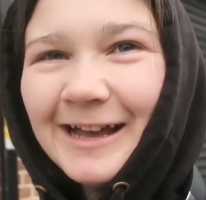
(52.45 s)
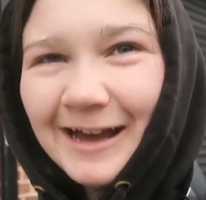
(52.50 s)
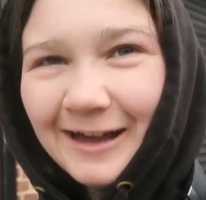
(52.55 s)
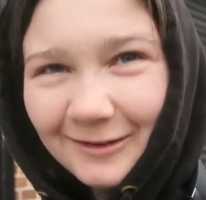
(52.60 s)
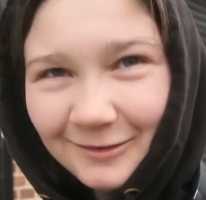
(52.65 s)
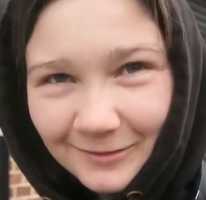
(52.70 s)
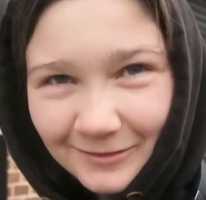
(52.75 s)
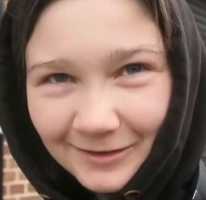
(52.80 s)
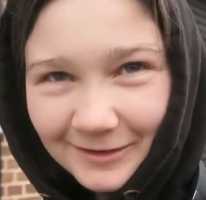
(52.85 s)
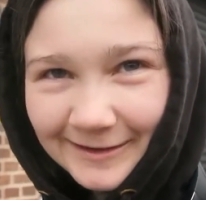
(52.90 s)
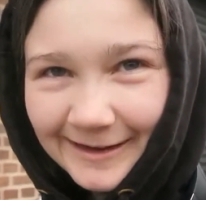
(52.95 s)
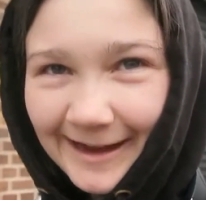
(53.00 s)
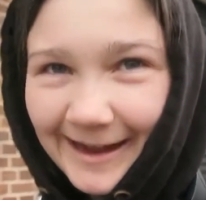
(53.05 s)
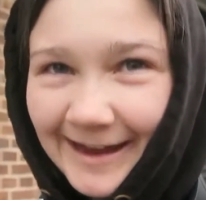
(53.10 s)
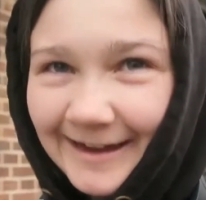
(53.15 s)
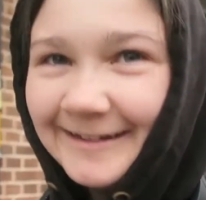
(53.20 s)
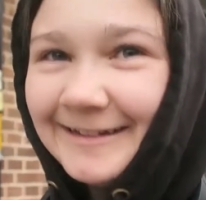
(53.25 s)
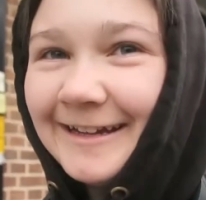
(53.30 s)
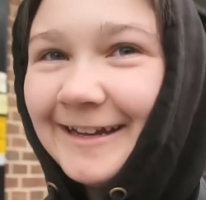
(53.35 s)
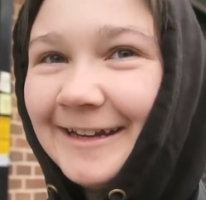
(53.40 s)
I look like an
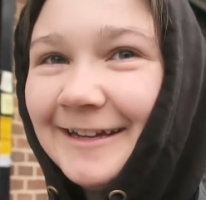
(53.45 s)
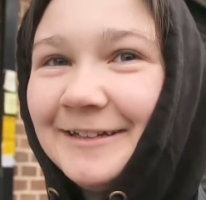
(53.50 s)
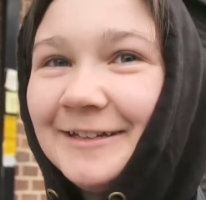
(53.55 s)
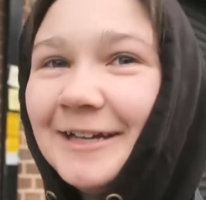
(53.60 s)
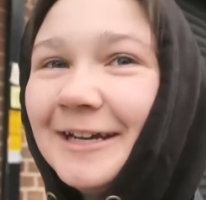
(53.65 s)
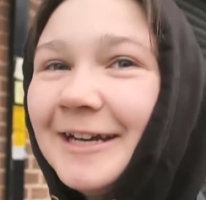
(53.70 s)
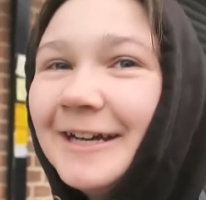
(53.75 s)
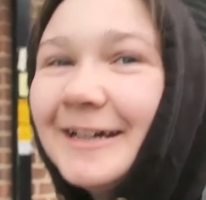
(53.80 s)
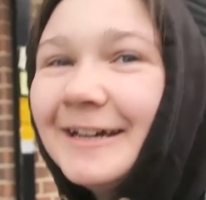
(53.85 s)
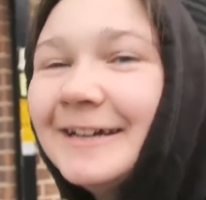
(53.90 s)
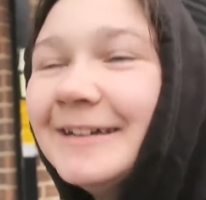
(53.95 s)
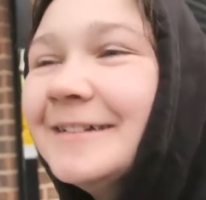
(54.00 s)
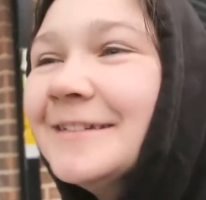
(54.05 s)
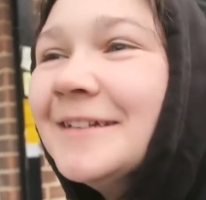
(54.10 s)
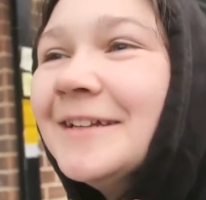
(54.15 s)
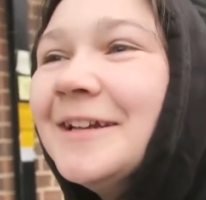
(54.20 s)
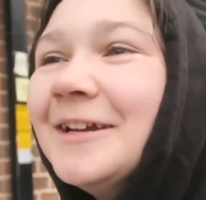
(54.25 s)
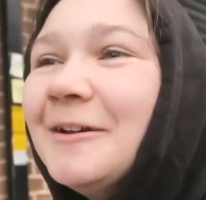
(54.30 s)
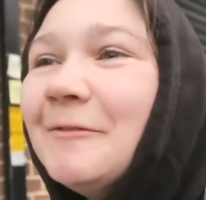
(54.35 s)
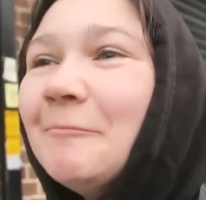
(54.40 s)

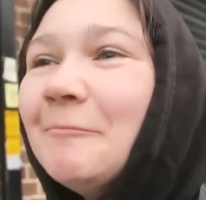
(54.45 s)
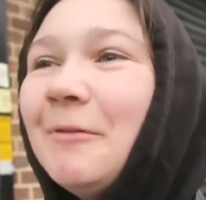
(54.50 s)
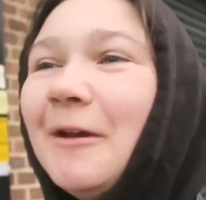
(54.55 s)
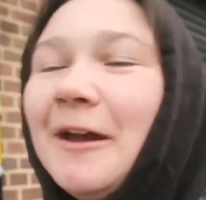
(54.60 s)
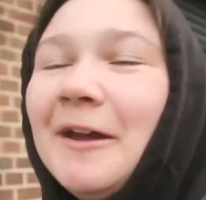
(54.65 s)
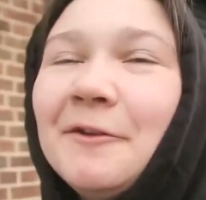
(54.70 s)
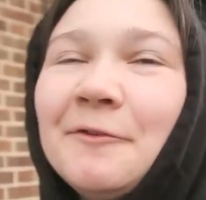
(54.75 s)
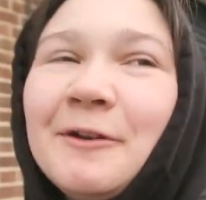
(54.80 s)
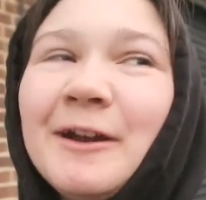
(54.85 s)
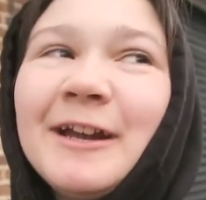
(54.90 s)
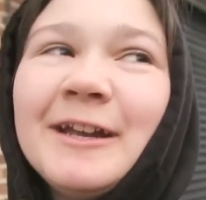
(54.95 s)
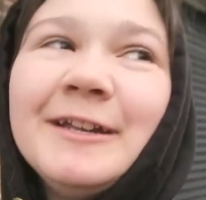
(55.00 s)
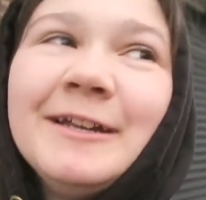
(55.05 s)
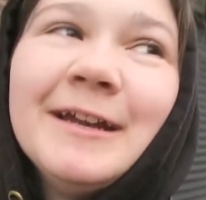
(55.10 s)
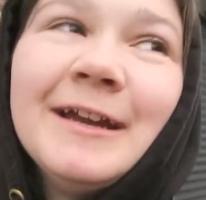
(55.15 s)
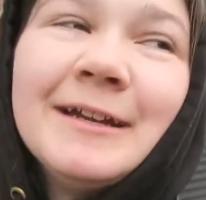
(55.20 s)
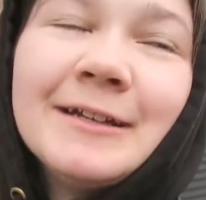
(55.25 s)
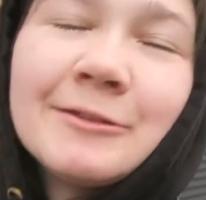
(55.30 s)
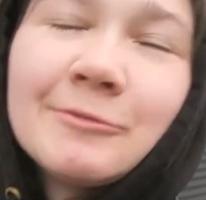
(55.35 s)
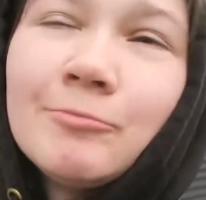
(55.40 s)
egghead. But anyway,
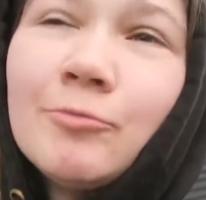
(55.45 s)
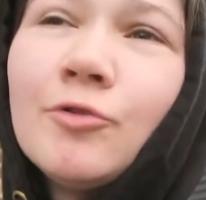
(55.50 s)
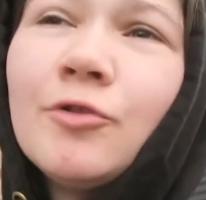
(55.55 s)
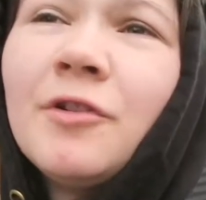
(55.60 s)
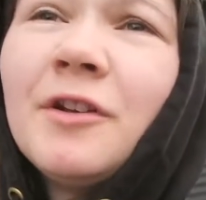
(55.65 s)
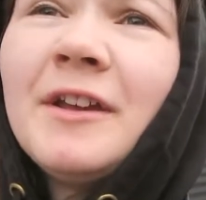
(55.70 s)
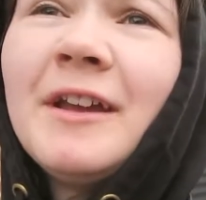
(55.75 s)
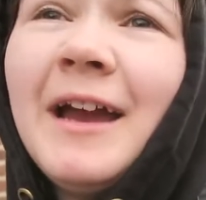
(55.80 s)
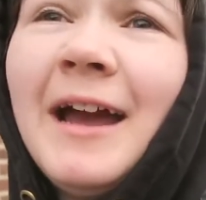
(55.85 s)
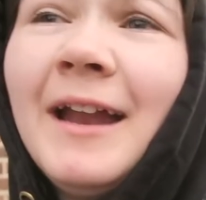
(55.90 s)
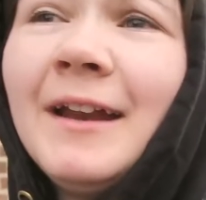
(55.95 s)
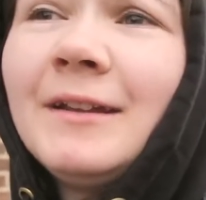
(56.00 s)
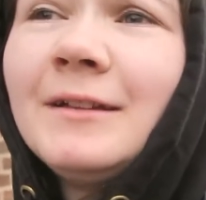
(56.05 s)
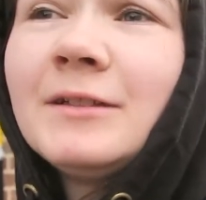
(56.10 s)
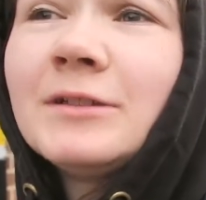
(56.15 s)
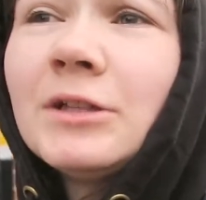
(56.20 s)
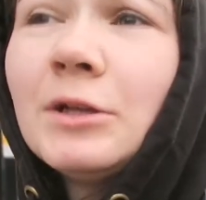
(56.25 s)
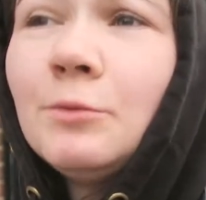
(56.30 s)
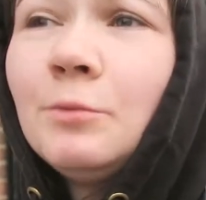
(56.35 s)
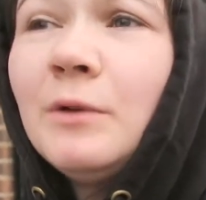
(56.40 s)
yeah, it's morning and it's
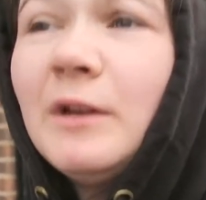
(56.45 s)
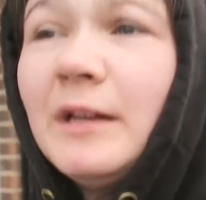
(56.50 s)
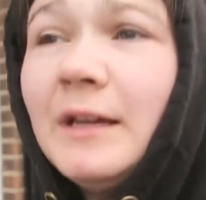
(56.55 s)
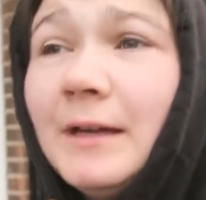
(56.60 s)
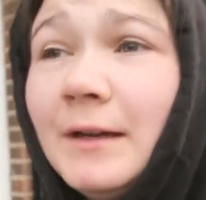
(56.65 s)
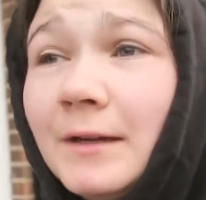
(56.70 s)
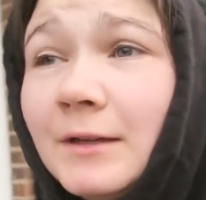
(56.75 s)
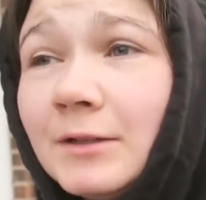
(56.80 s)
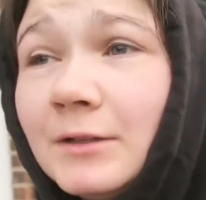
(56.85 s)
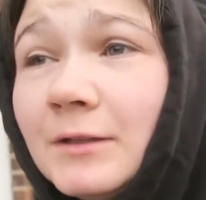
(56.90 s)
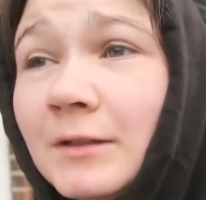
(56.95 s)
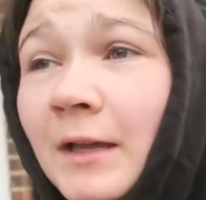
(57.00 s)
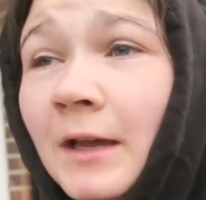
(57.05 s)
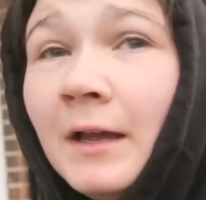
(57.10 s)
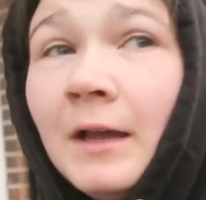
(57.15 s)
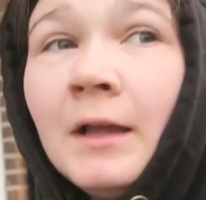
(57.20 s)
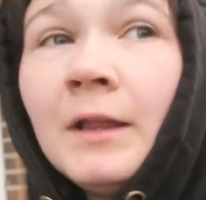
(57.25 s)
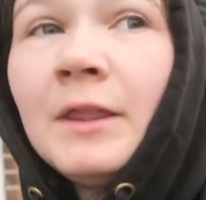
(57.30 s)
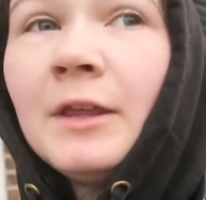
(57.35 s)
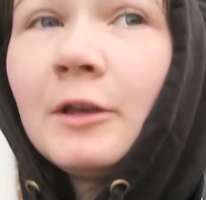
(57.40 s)
so weird because
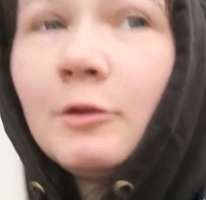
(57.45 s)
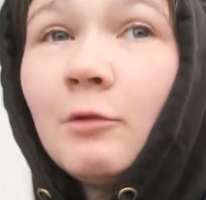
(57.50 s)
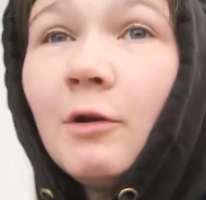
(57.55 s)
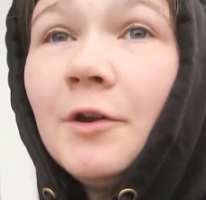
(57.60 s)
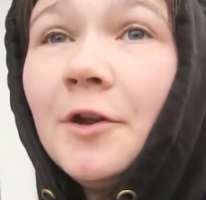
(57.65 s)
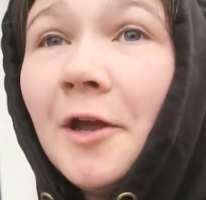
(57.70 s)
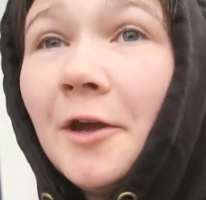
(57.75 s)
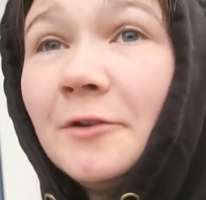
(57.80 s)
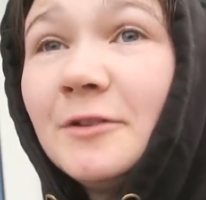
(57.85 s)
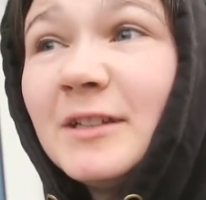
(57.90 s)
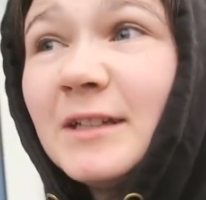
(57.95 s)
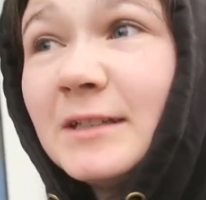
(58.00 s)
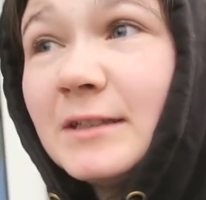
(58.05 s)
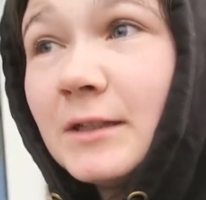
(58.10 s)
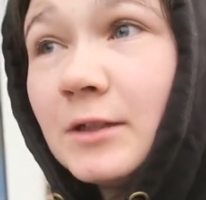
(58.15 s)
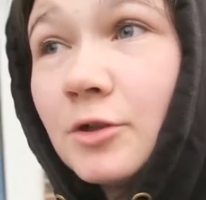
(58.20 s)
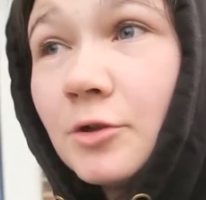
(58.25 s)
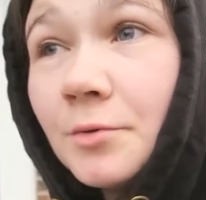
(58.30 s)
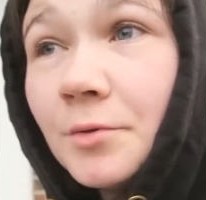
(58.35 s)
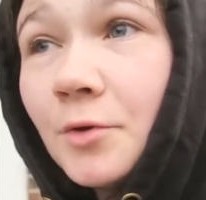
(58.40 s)
this one noticed
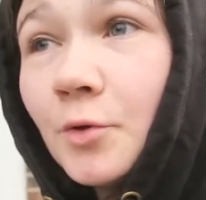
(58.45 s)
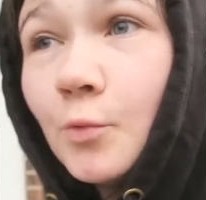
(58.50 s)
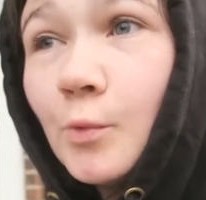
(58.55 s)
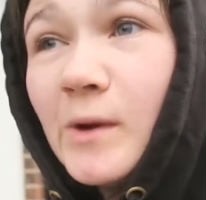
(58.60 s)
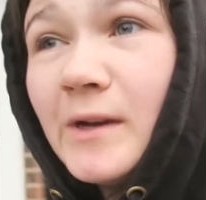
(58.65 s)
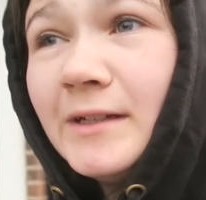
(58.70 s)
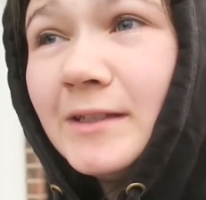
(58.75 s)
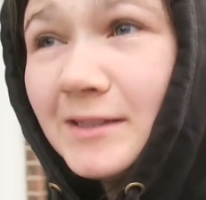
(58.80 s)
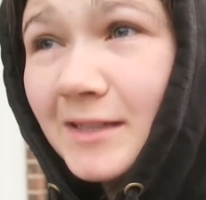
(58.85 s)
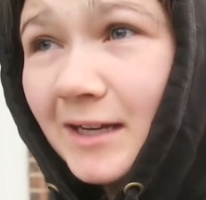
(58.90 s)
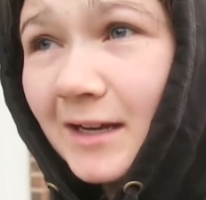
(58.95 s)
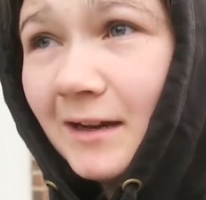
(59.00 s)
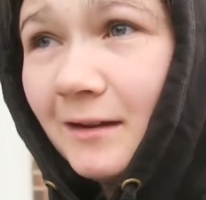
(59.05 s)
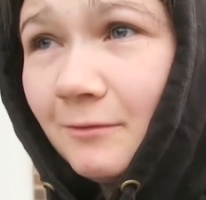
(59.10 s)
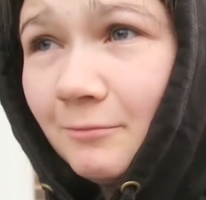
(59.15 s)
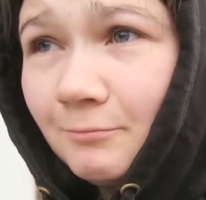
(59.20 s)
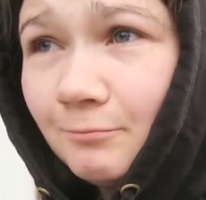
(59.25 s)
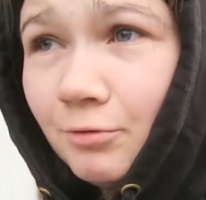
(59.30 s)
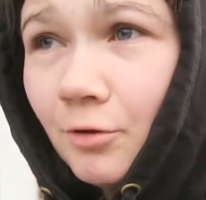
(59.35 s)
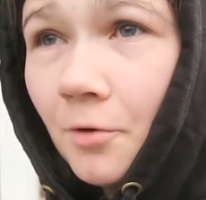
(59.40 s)
it's probably winter,
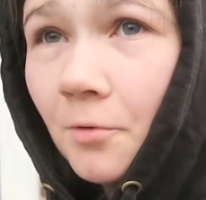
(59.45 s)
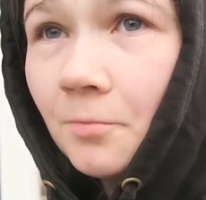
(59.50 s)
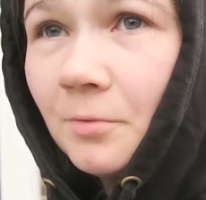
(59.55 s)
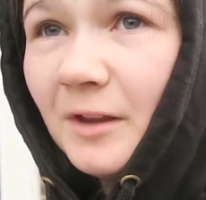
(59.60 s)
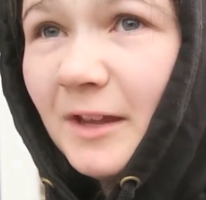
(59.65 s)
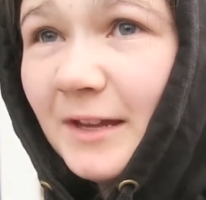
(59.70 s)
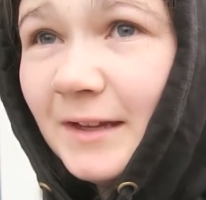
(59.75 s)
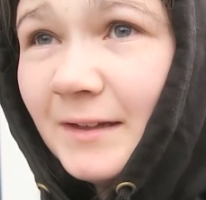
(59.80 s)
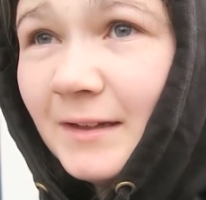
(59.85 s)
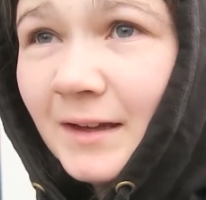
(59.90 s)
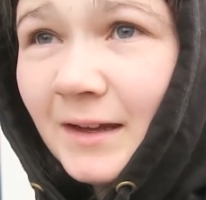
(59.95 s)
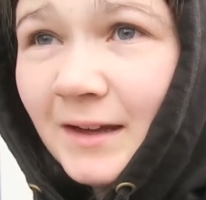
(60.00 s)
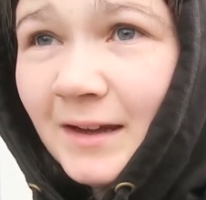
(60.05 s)
probably.